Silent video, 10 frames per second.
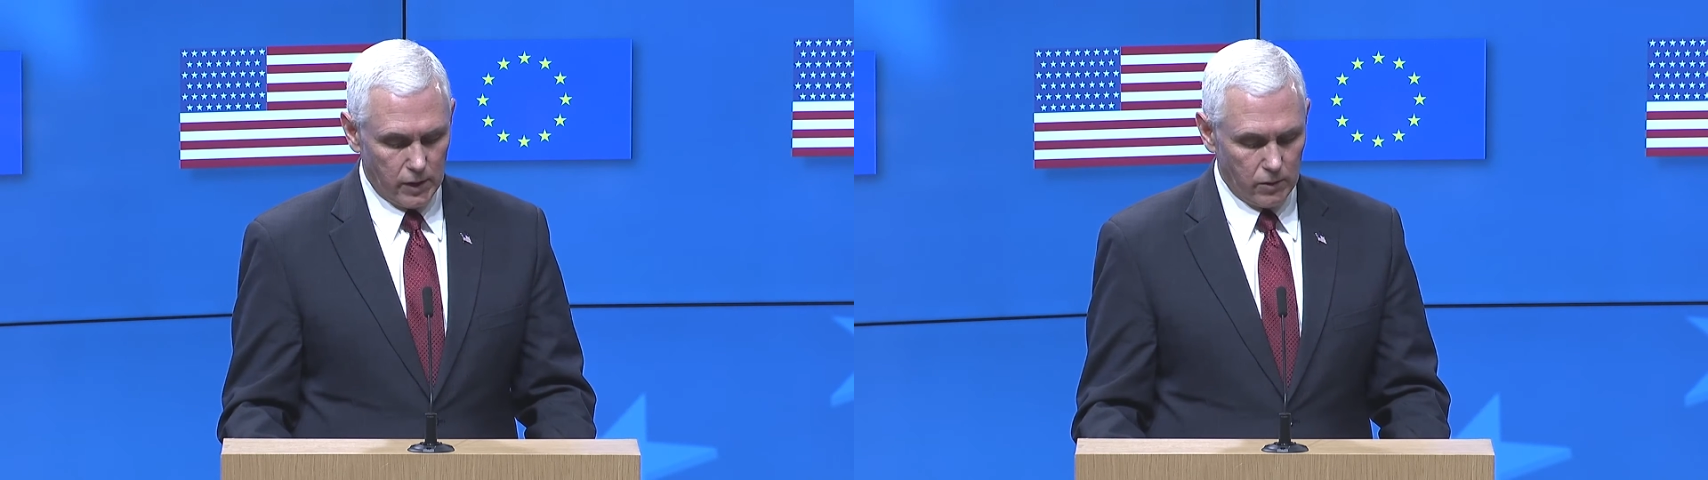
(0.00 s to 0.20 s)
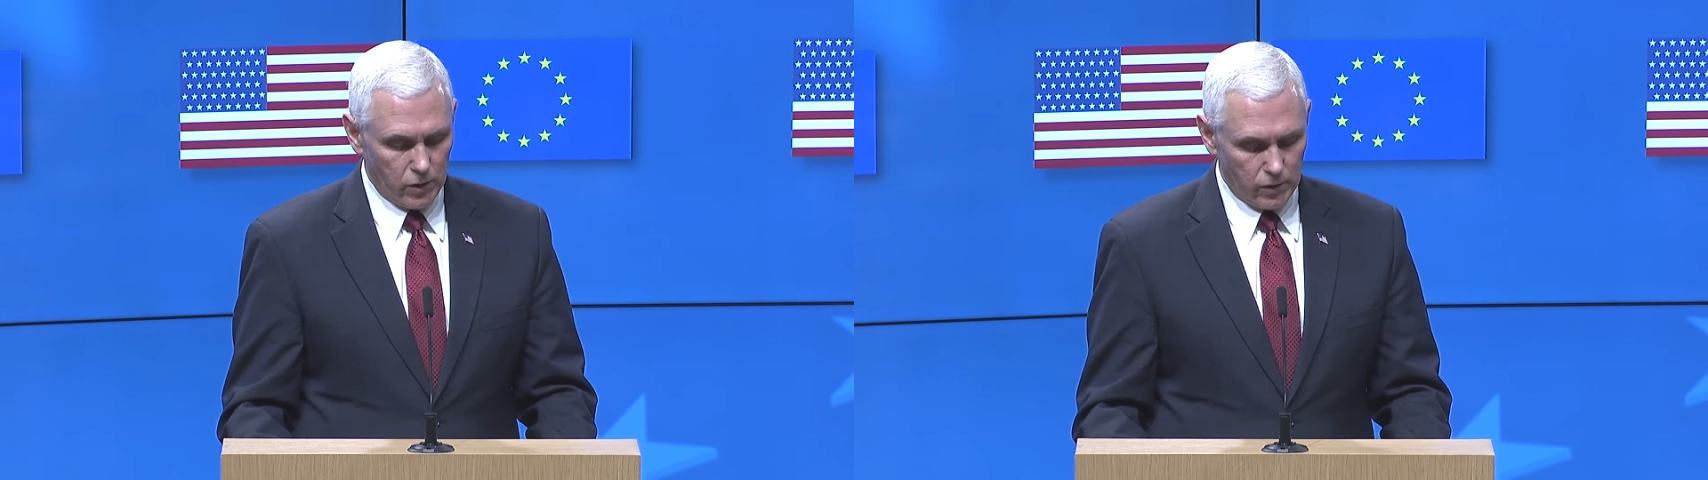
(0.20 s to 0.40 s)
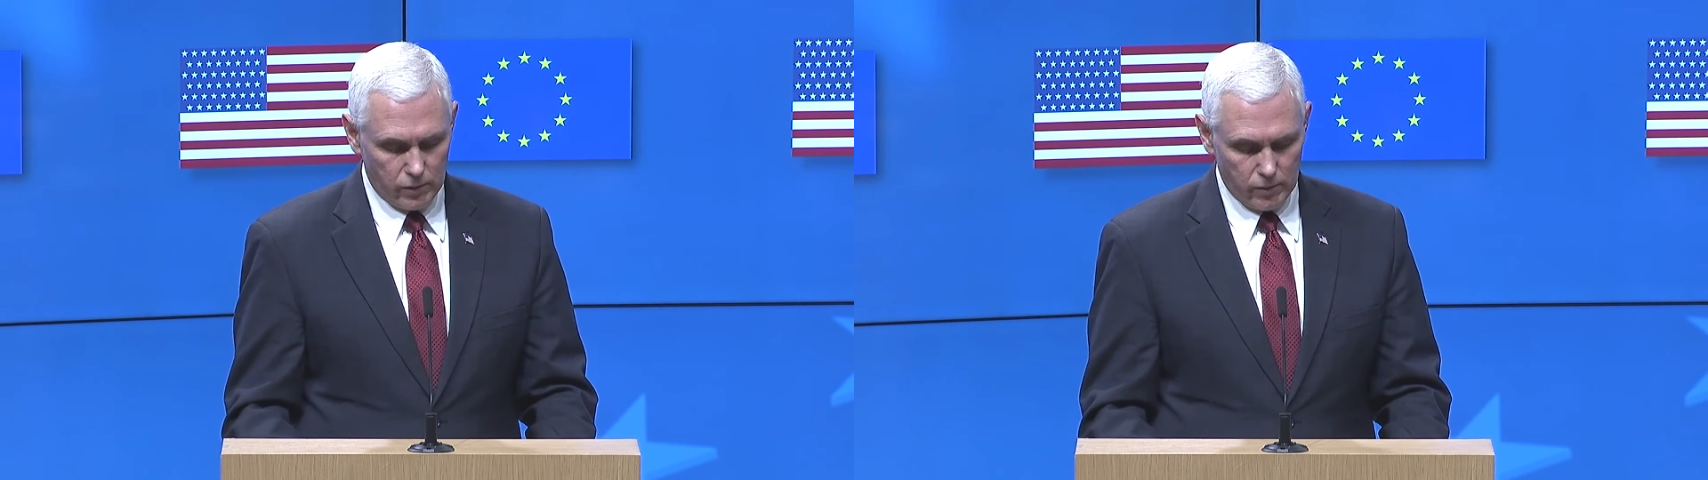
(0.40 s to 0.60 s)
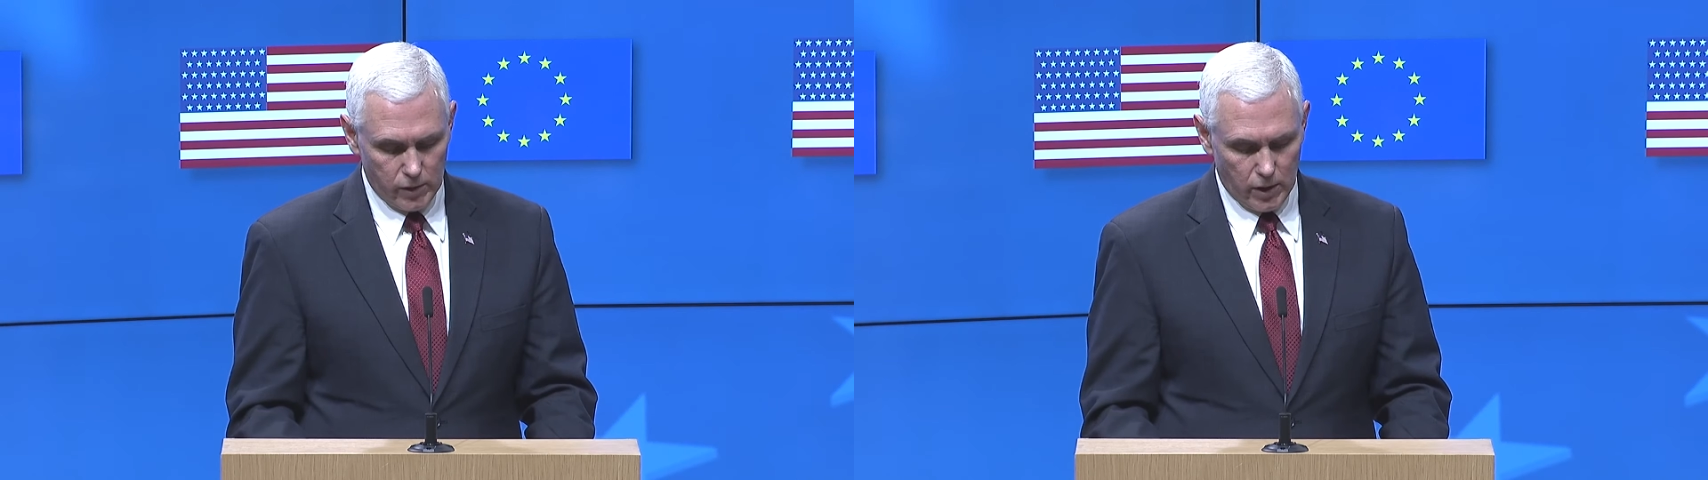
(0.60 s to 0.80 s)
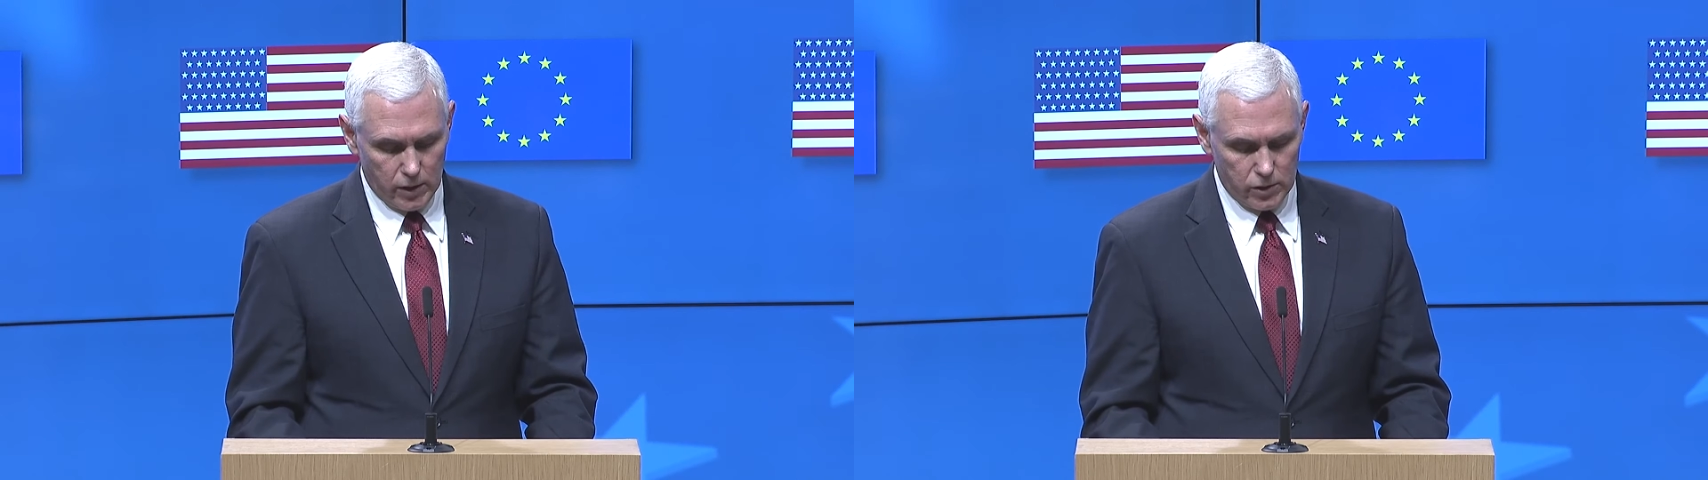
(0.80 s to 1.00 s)
And with
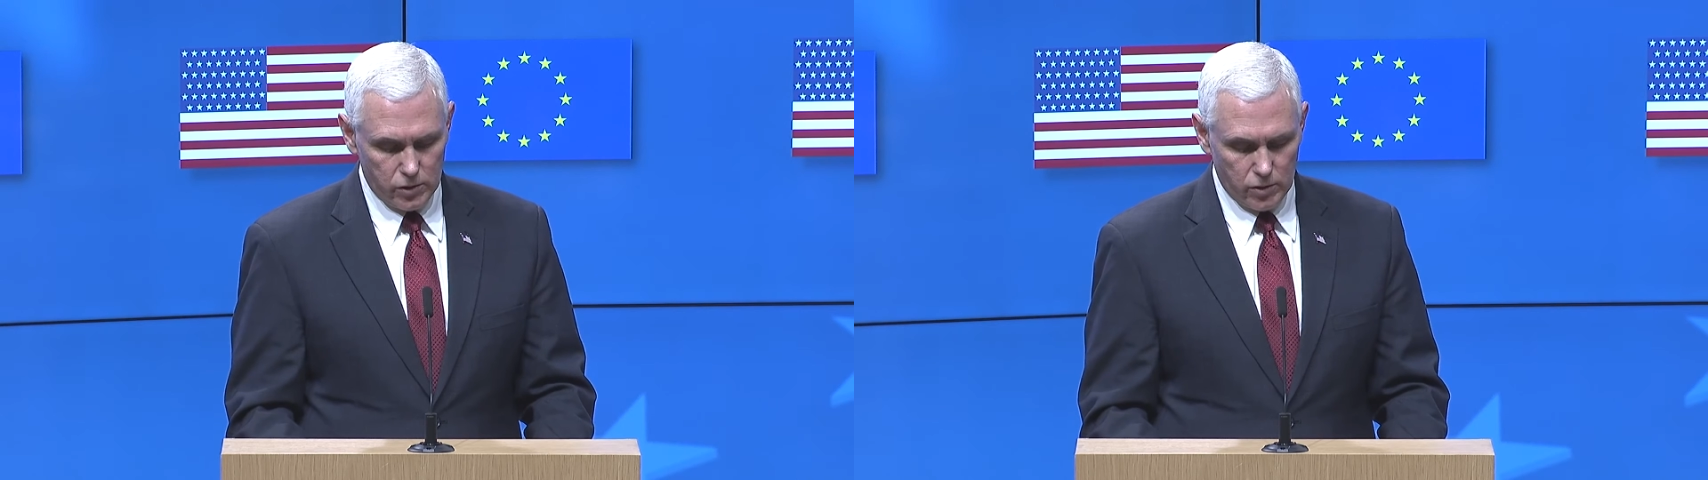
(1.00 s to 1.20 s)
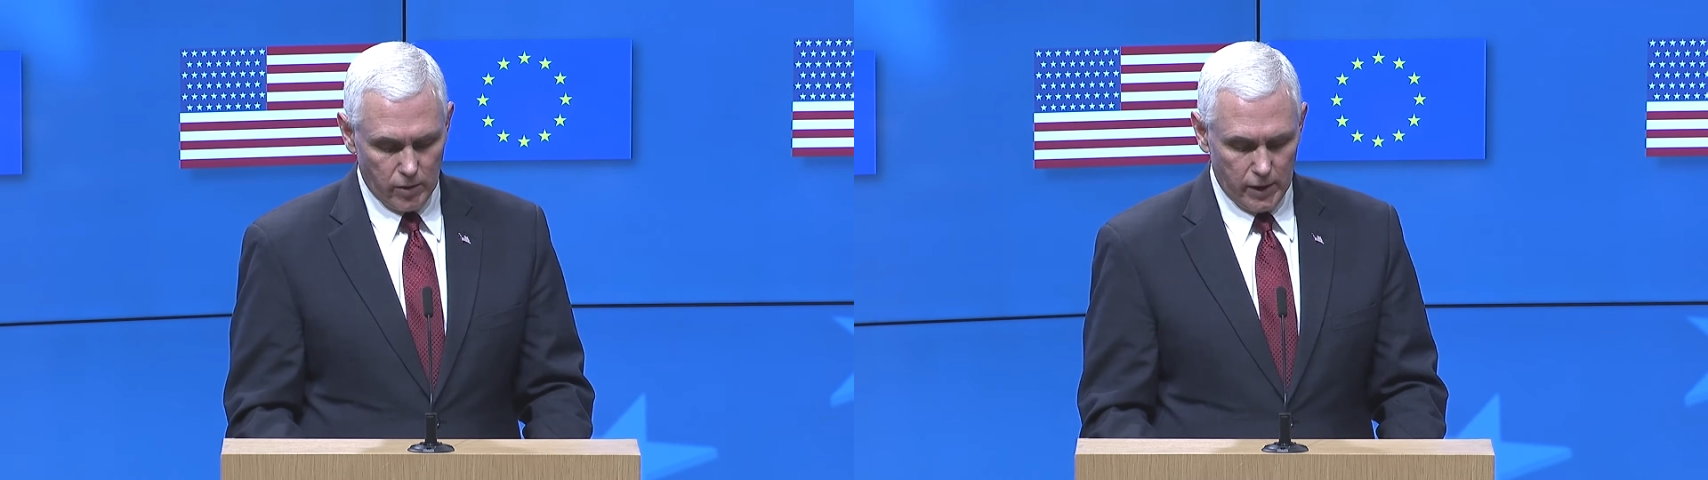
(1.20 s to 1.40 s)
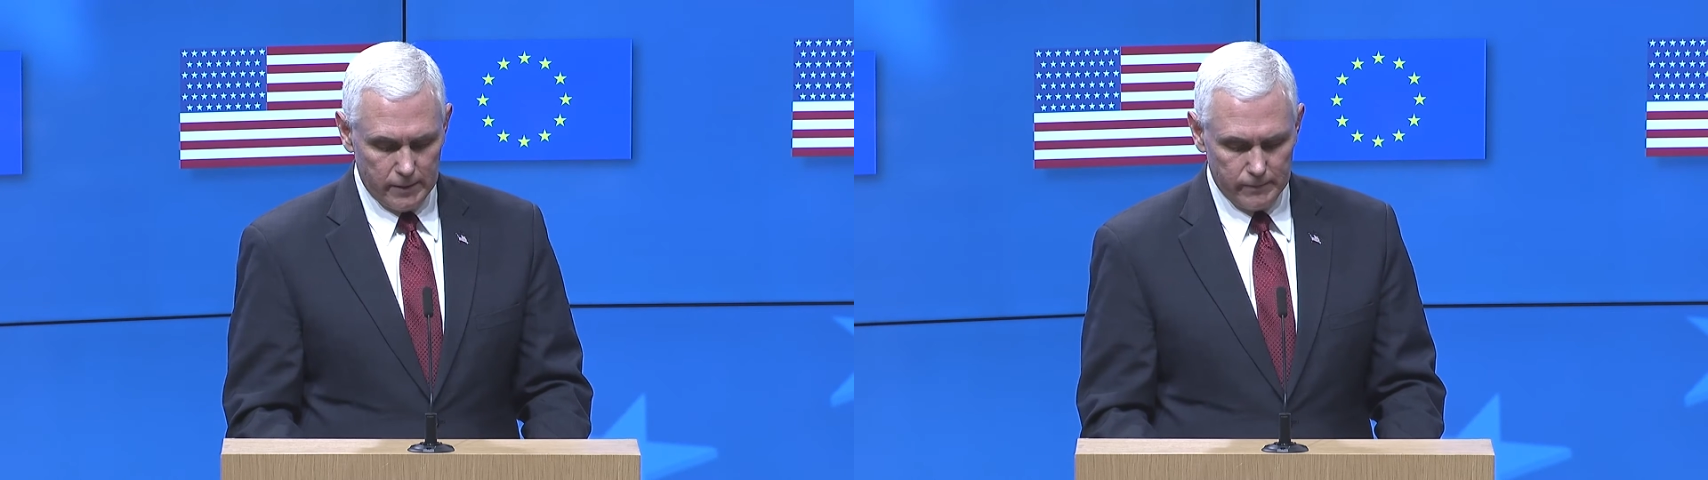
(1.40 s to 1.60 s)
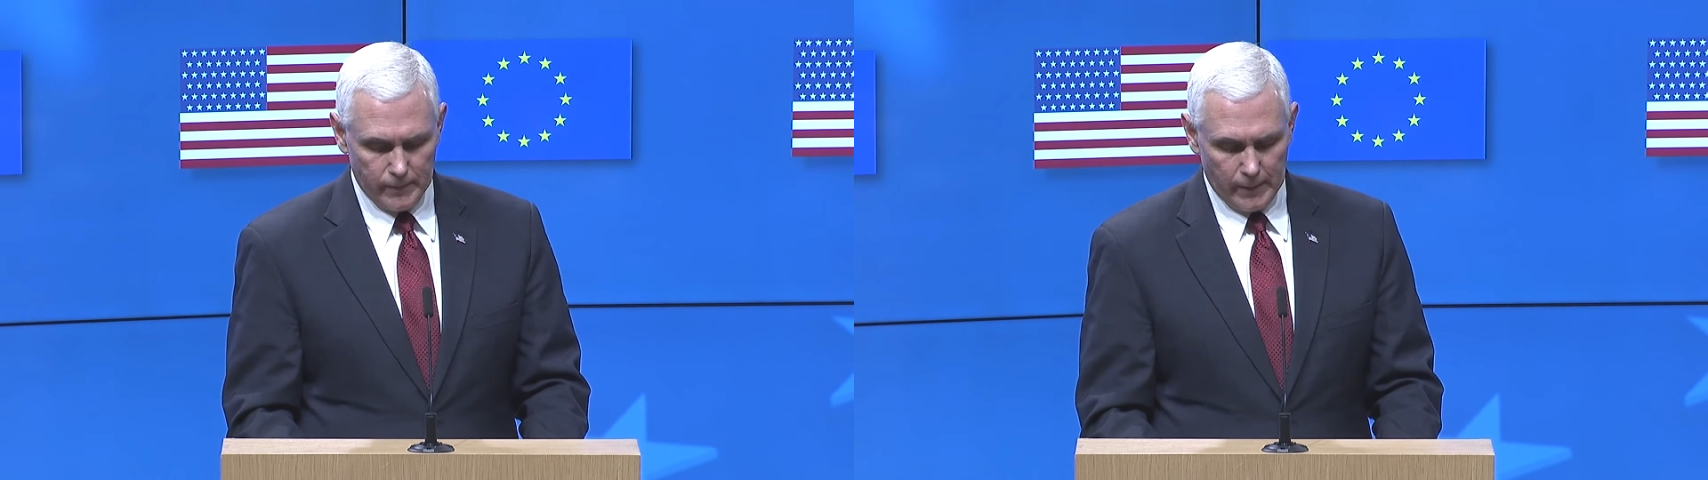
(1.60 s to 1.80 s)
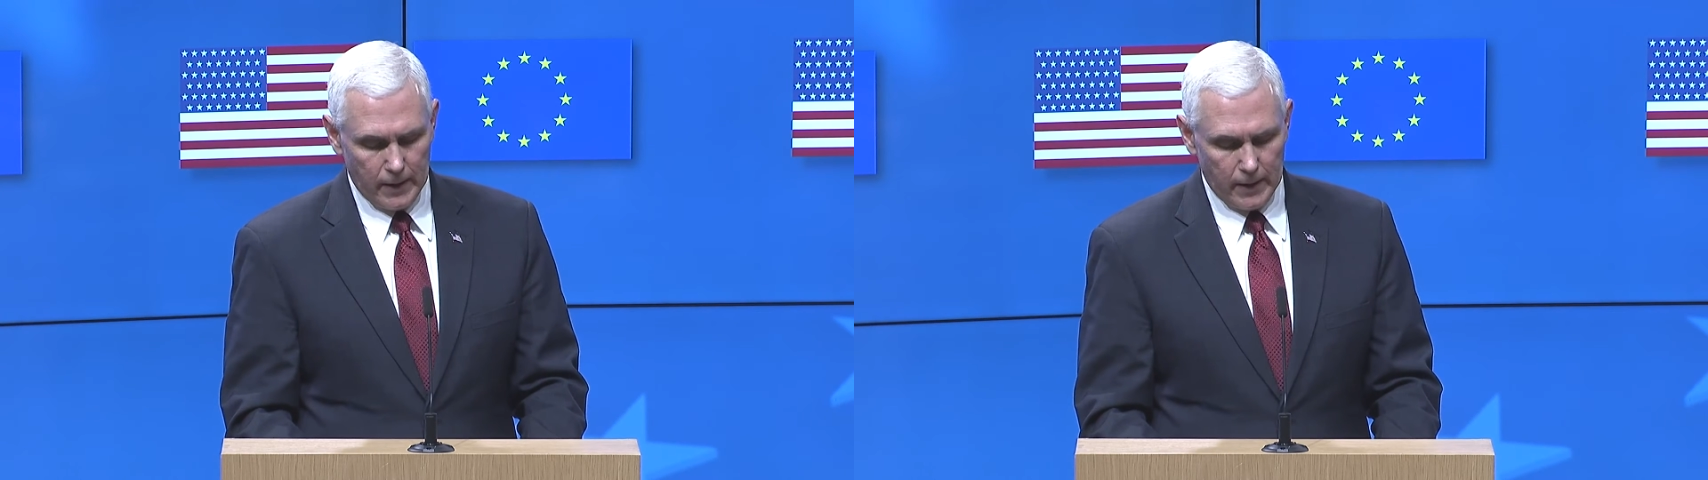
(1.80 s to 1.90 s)
regard to Ukraine,